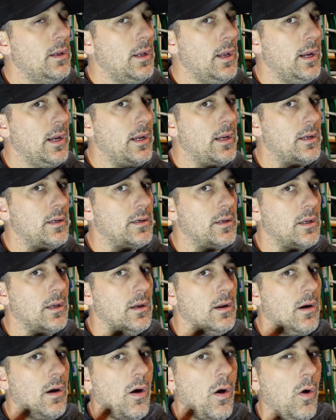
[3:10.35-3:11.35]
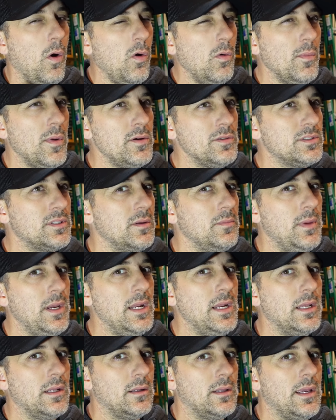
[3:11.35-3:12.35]
and almost
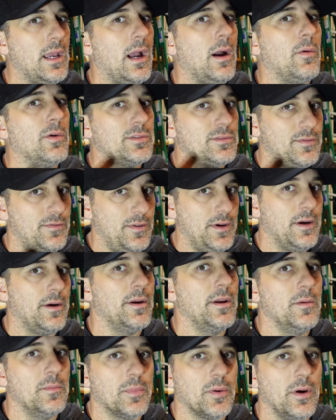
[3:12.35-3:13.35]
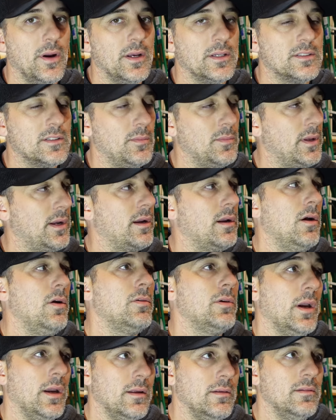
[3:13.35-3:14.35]
immediately I was very impressed. I'm like,
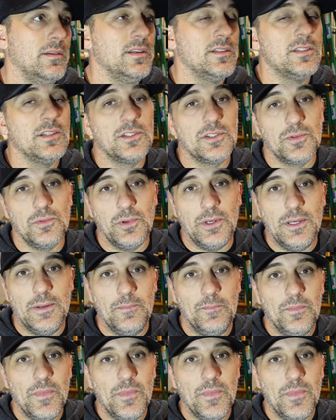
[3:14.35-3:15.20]
okay, this is sweet.